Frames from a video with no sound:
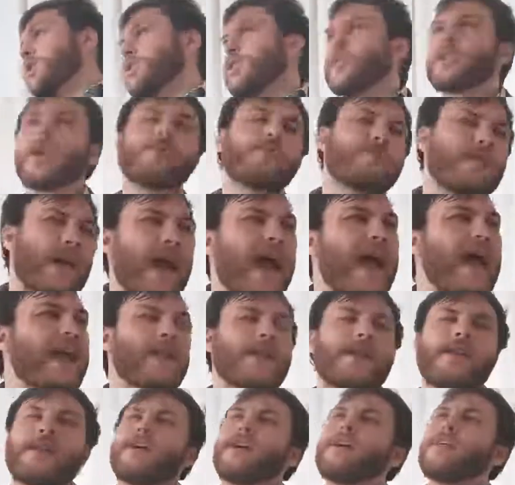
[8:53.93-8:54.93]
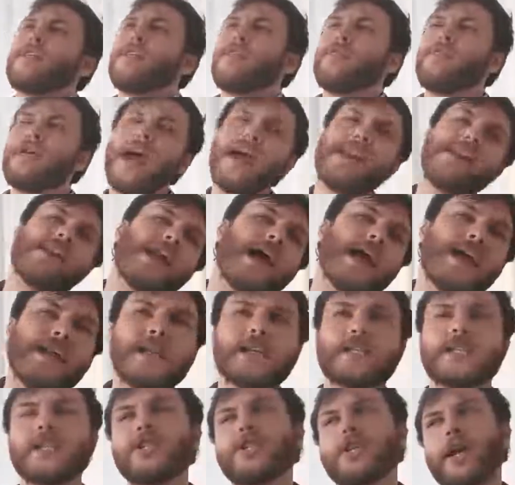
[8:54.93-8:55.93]
So then, then,
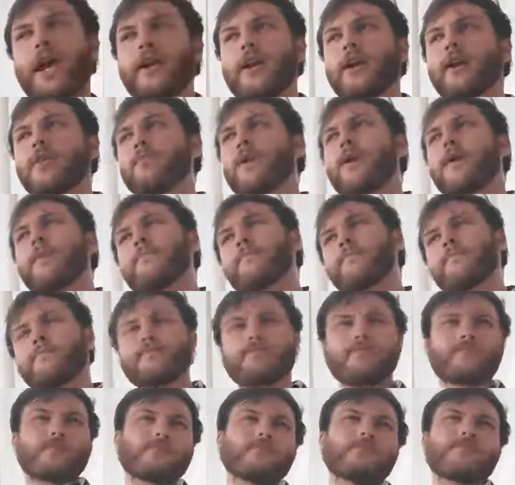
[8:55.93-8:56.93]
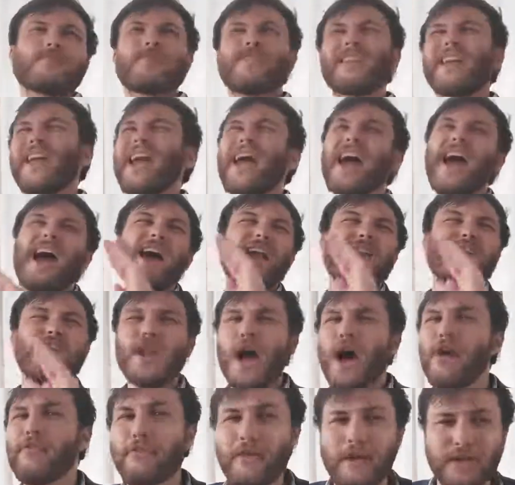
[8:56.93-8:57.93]
ladies and gentlemen,
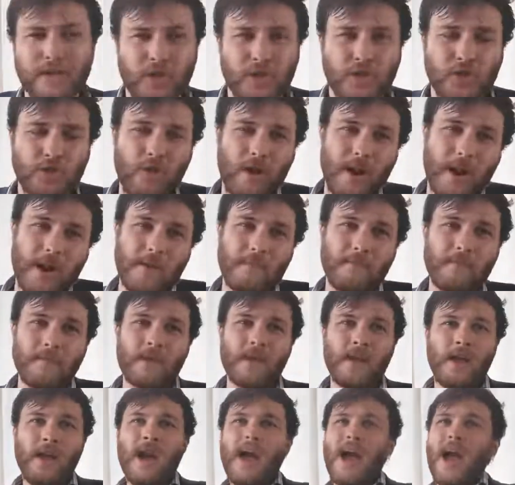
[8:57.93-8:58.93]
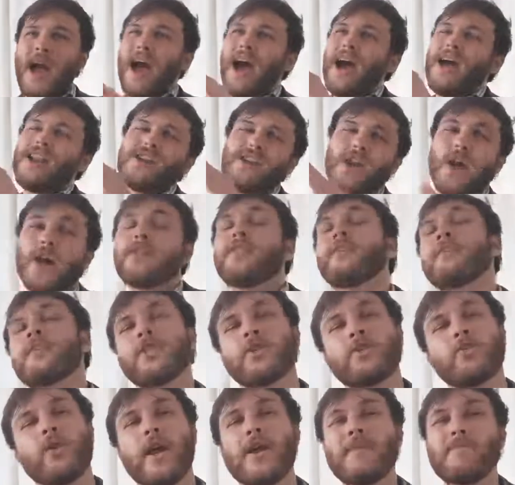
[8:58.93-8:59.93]
another stream, another
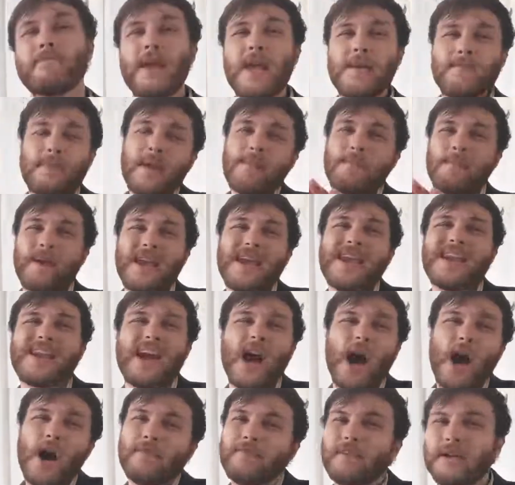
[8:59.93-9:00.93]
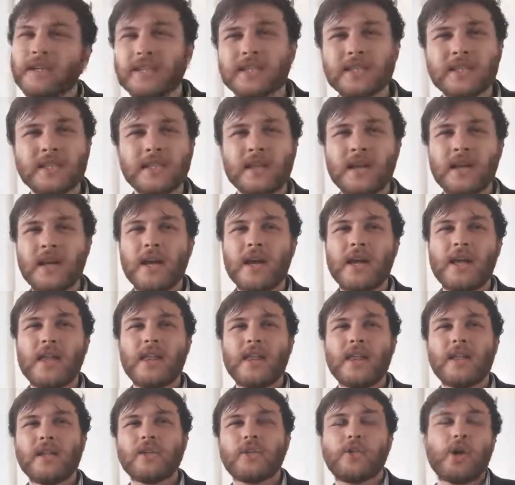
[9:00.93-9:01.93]
stream. PPP covers
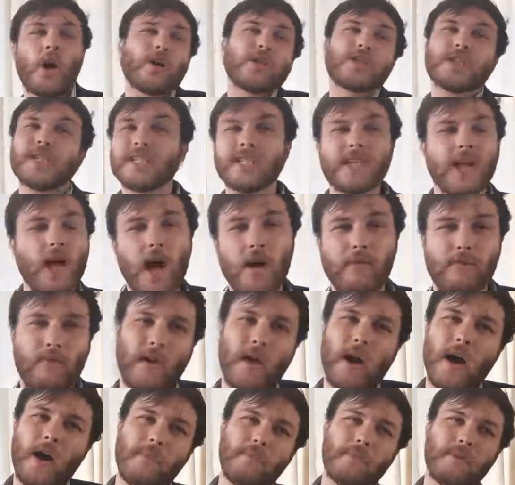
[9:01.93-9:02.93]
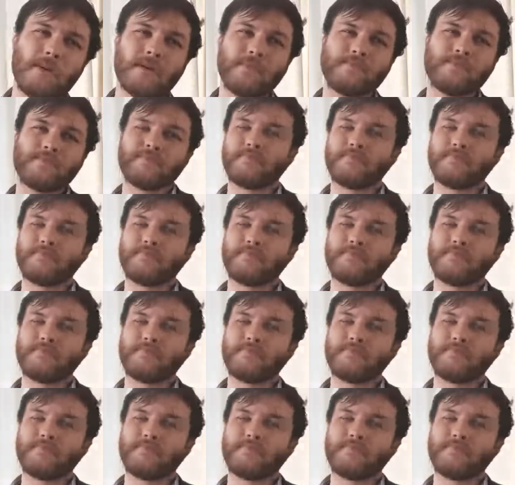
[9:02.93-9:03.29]
Josh's cover up